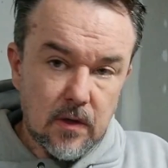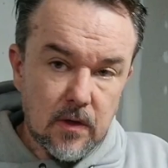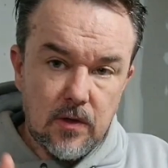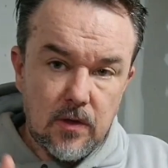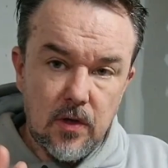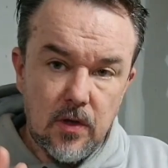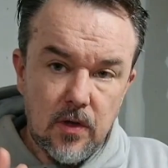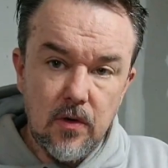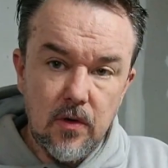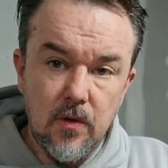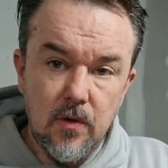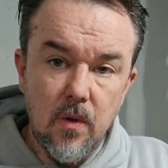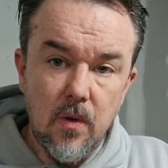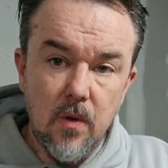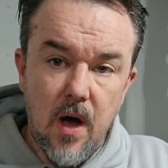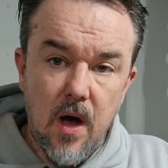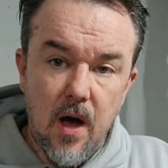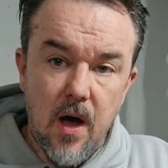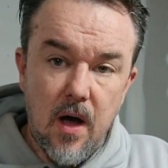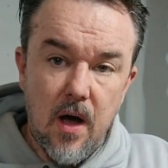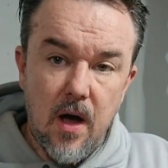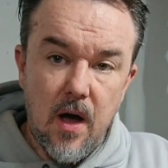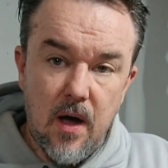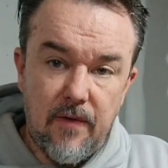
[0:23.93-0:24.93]
Two
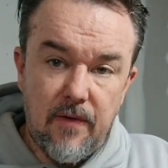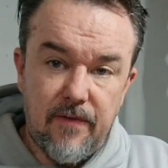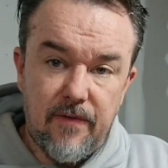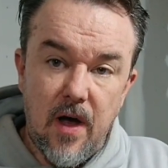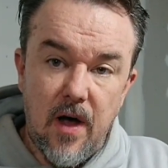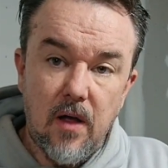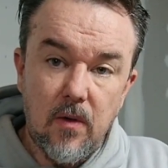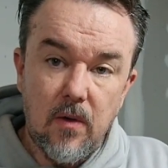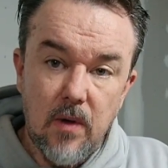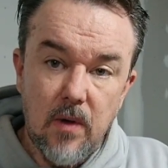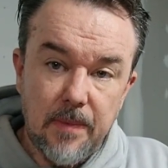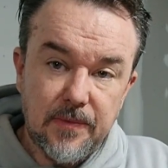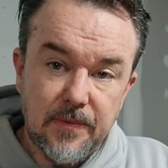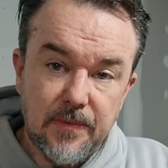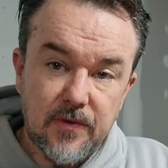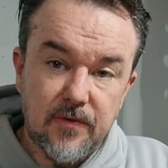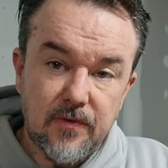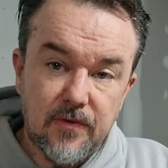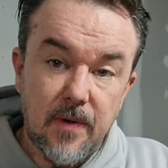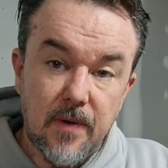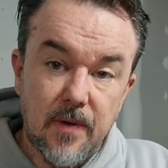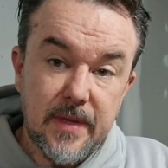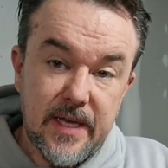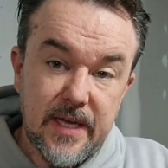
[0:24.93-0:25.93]
follow-ups
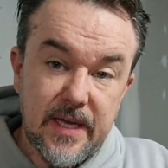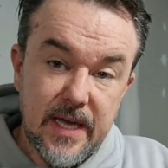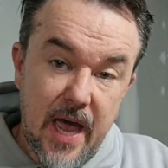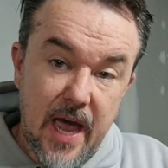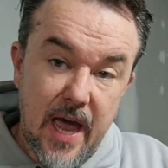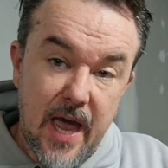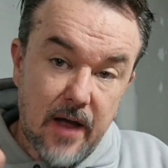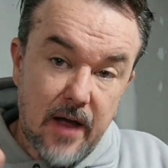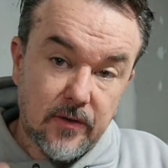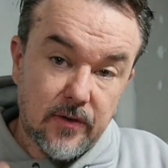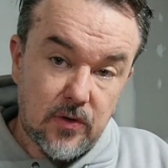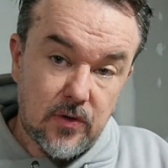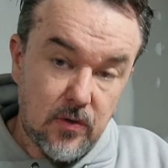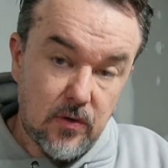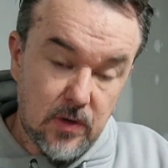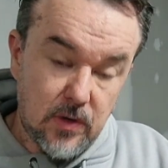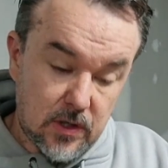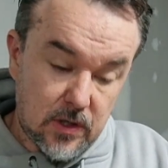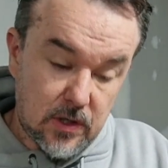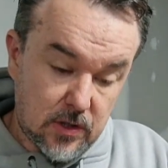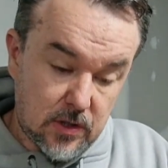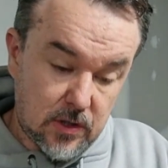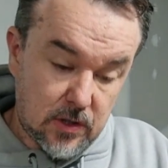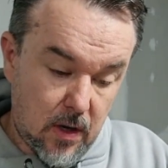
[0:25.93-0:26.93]
from the
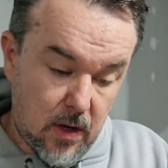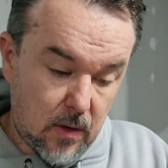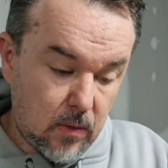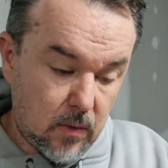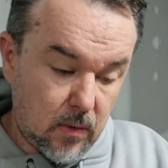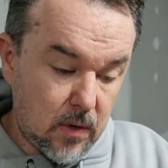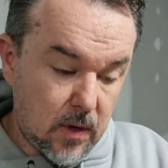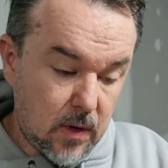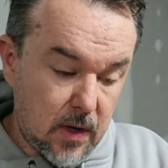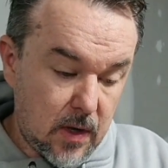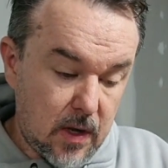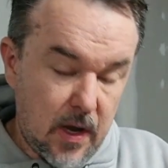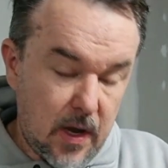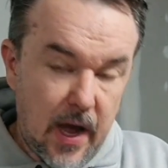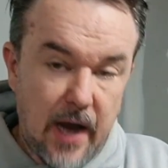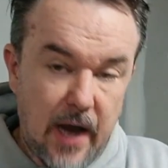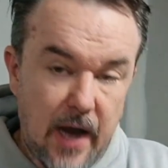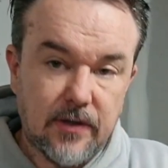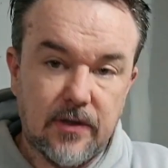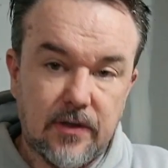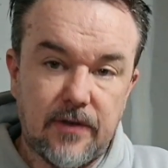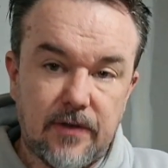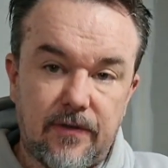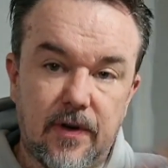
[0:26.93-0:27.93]
Altoona show.
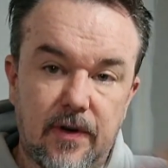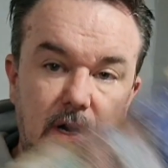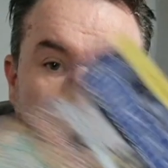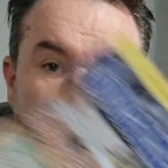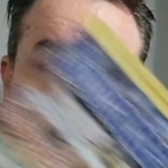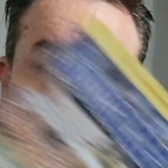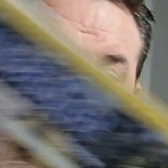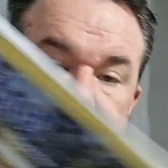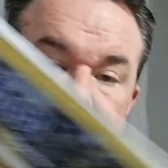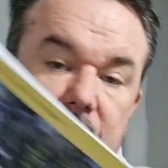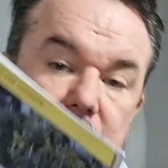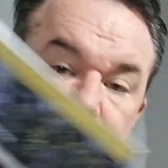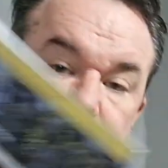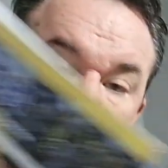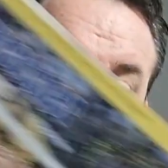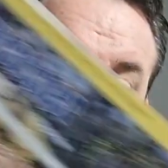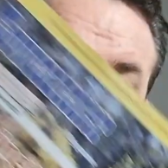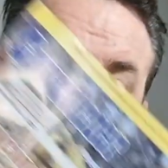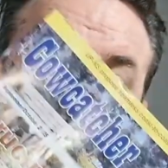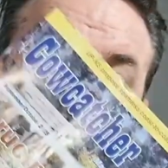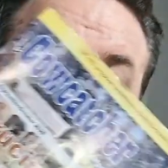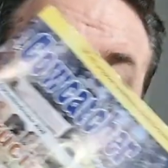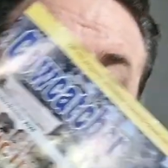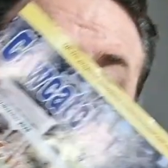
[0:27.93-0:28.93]
Actually forgot that I
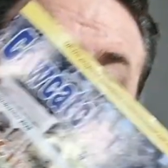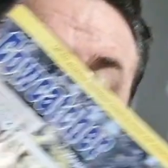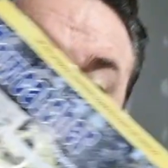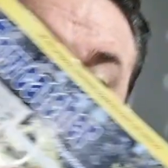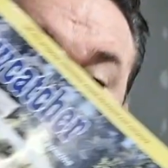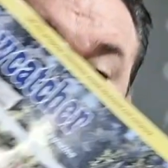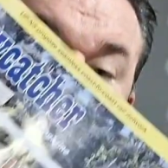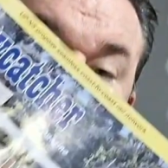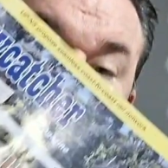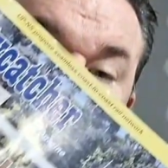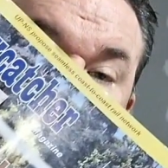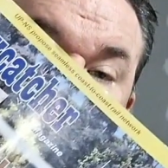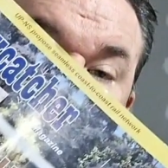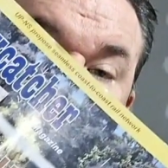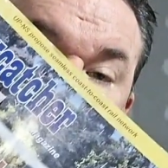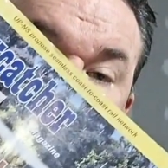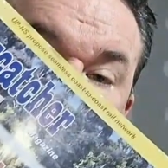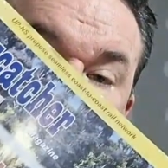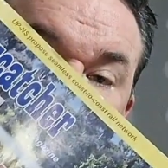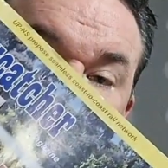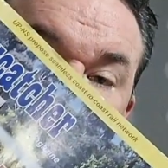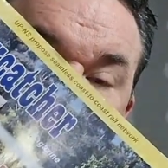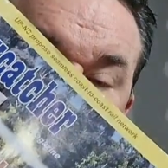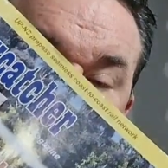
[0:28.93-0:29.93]
picked up this
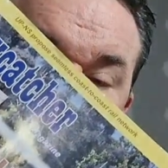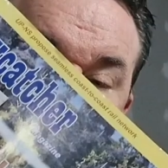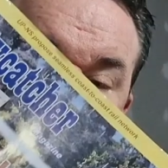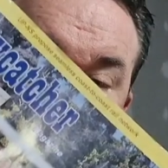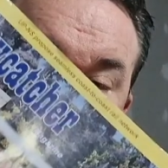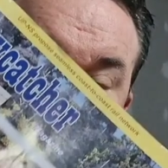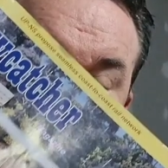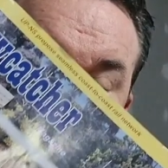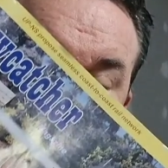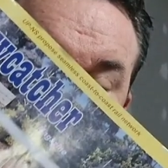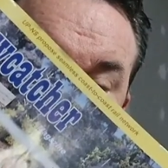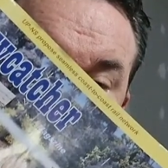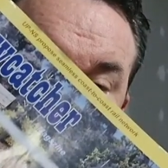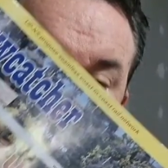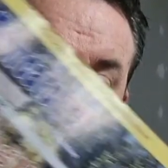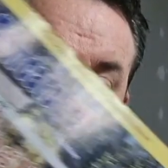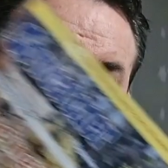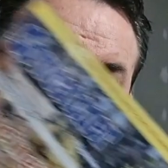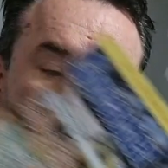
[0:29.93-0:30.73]
magazine here.